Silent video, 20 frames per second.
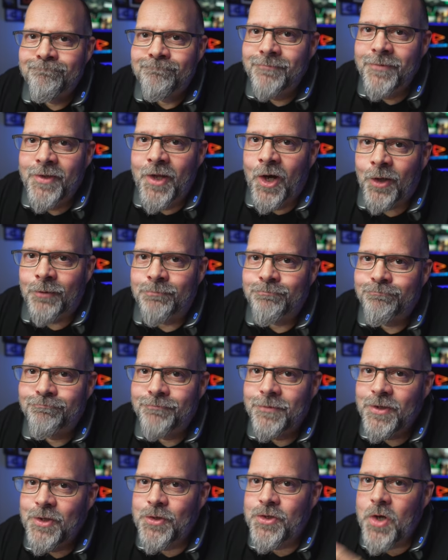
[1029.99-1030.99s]
no,
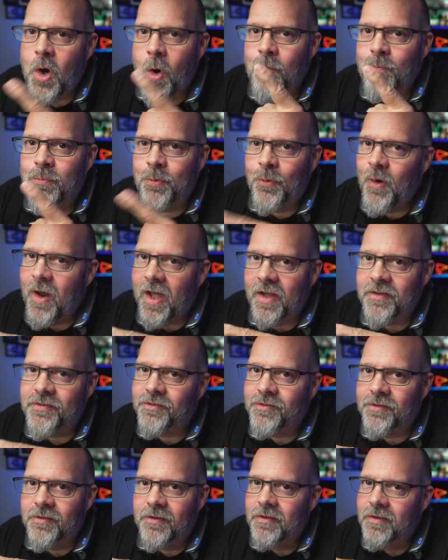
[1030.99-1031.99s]
you don't
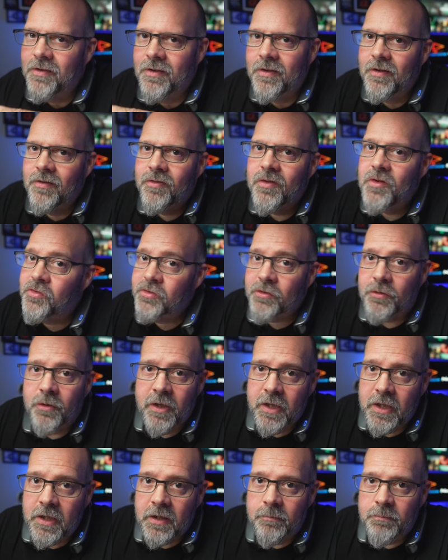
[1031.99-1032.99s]
press the
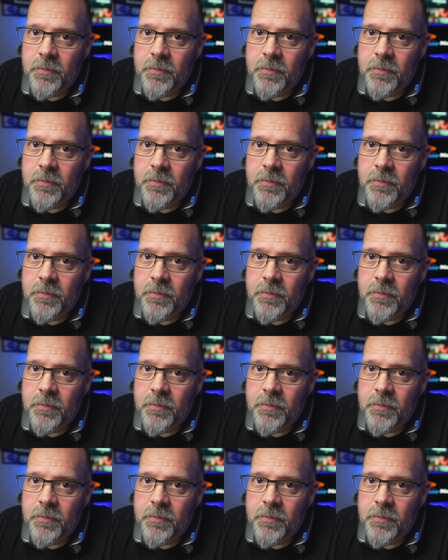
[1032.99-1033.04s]
screen.